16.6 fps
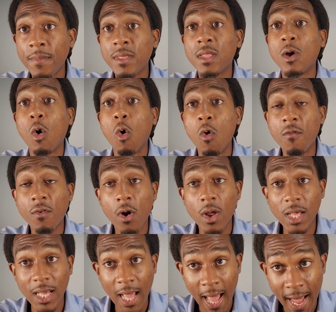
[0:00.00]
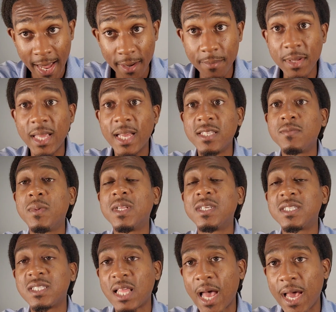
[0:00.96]
The overall economy has been
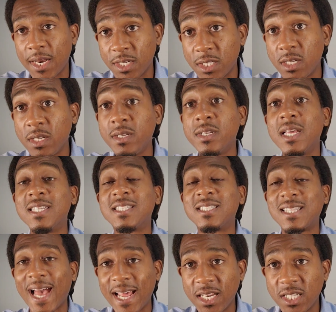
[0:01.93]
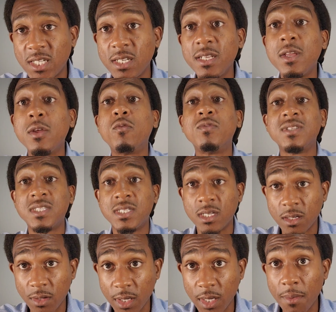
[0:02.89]
astonishingly
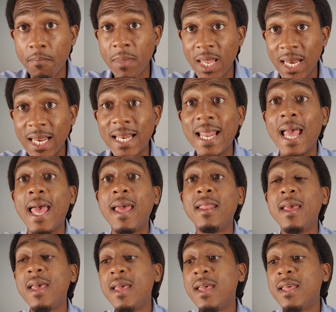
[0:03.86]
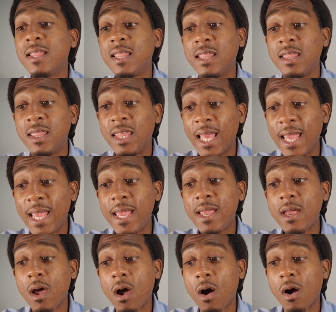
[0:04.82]
resilient, meaning that
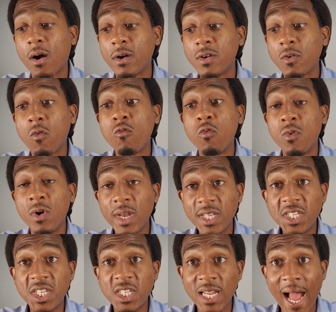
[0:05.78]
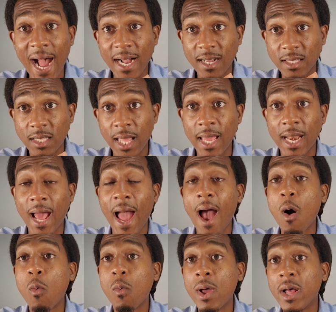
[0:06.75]
they are really shocked at
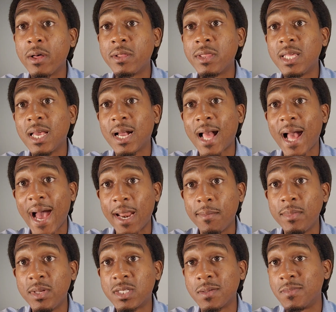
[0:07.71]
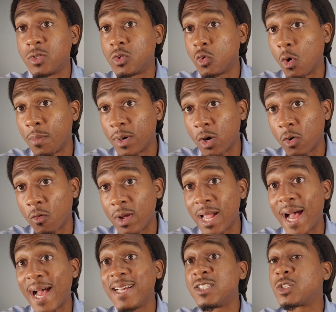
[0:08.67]
how well the economy is absorbing the rate
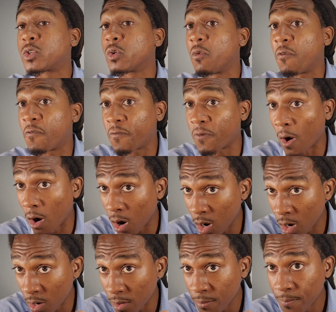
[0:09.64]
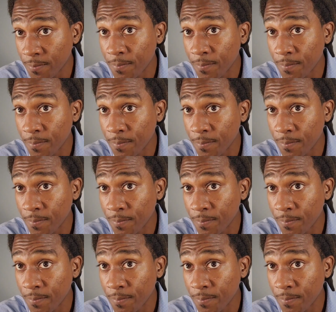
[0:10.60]
hikes so far.